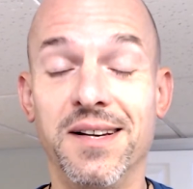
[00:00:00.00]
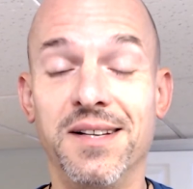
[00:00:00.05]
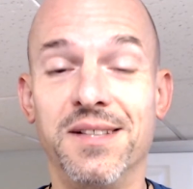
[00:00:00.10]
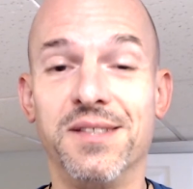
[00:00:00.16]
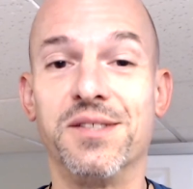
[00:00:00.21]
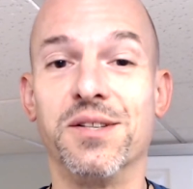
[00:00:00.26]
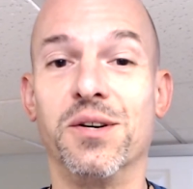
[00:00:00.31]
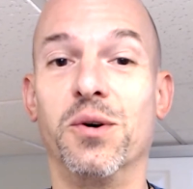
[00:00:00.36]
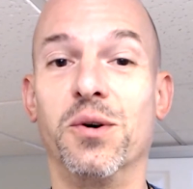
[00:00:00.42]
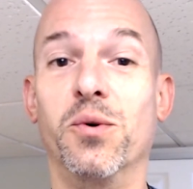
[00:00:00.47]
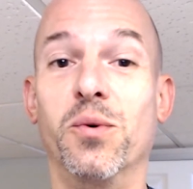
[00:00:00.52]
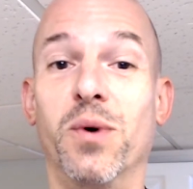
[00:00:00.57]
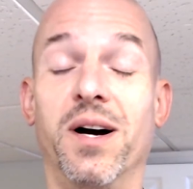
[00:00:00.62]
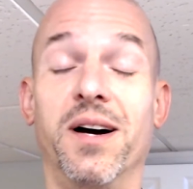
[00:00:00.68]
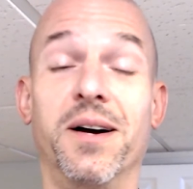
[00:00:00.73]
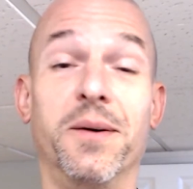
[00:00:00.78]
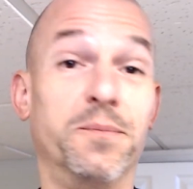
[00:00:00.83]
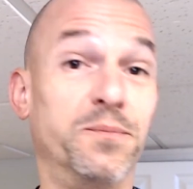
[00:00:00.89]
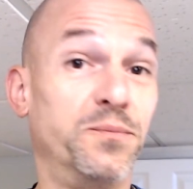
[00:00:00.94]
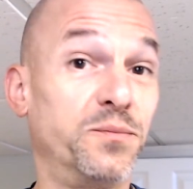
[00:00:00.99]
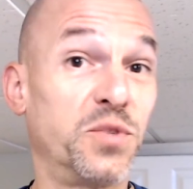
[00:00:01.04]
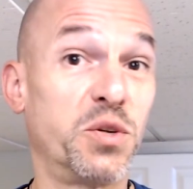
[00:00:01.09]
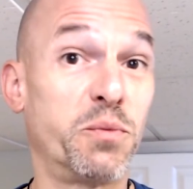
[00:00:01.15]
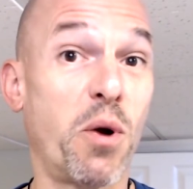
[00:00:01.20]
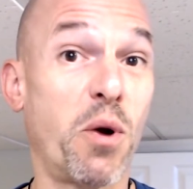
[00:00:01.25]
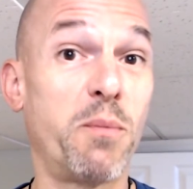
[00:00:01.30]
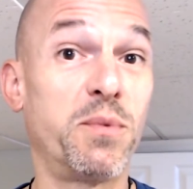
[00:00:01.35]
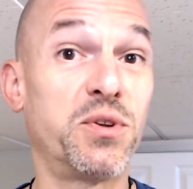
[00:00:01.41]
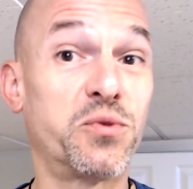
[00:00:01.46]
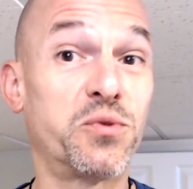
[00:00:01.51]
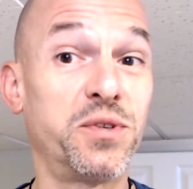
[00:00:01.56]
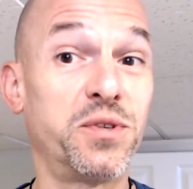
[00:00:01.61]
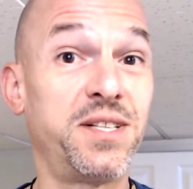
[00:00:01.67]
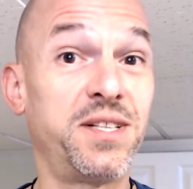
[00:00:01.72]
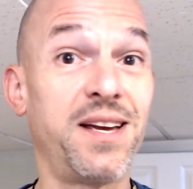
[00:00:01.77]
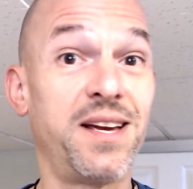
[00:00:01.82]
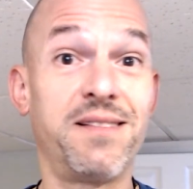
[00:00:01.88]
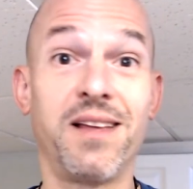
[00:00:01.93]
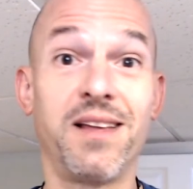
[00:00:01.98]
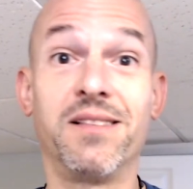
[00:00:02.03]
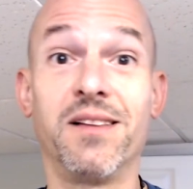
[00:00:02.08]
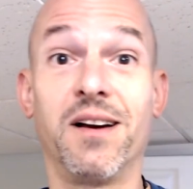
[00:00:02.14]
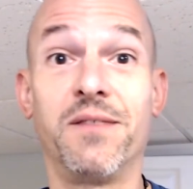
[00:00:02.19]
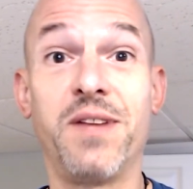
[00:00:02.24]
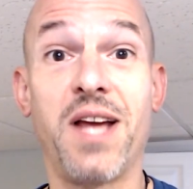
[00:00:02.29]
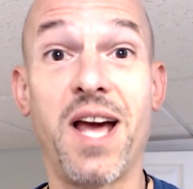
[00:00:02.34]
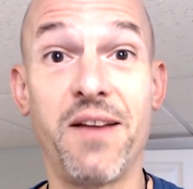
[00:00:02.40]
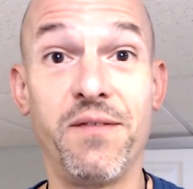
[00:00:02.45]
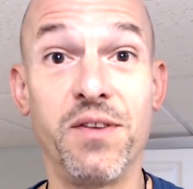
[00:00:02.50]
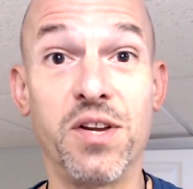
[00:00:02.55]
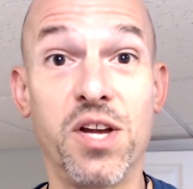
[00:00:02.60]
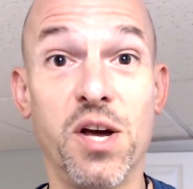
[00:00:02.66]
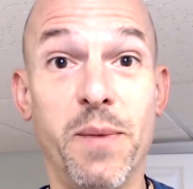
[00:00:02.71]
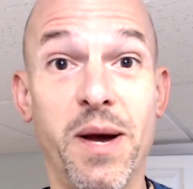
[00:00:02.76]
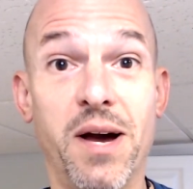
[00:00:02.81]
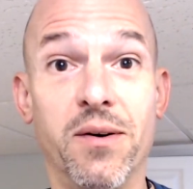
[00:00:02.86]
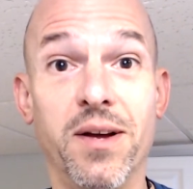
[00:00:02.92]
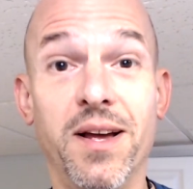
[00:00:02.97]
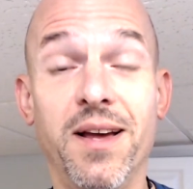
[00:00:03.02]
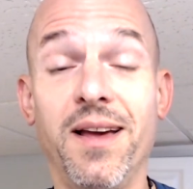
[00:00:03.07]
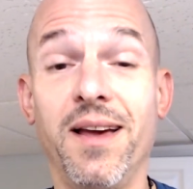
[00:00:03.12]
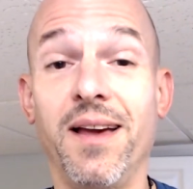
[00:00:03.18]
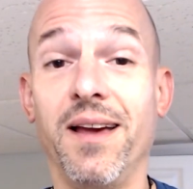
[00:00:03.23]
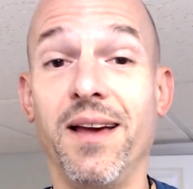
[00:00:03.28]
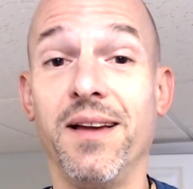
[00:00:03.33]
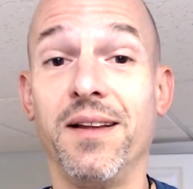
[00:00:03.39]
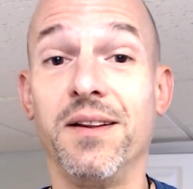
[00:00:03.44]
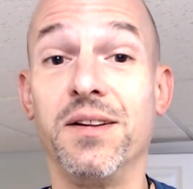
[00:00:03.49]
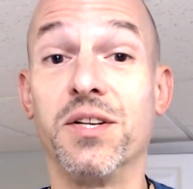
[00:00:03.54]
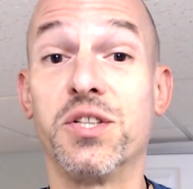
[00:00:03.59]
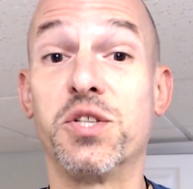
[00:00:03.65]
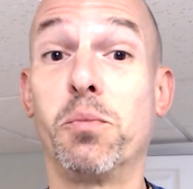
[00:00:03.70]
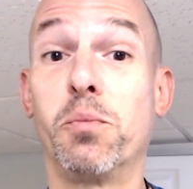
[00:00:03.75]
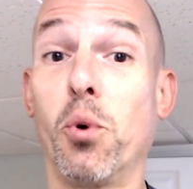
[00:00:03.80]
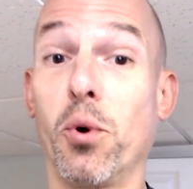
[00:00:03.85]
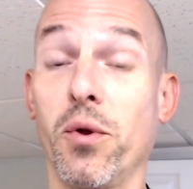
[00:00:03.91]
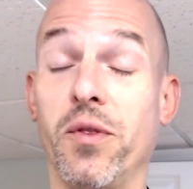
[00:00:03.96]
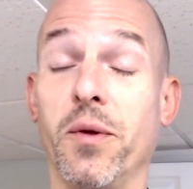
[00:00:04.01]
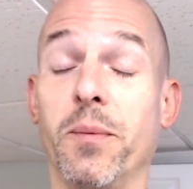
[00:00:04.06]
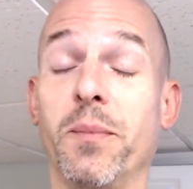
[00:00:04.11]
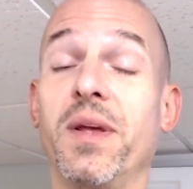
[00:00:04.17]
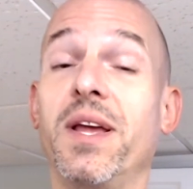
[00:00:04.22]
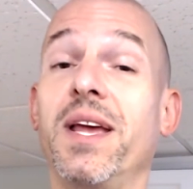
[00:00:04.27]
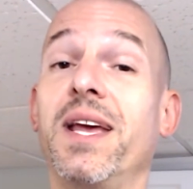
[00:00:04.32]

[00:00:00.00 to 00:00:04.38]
So, um, Department Store Day, they'd love to have you come out and uh, support them.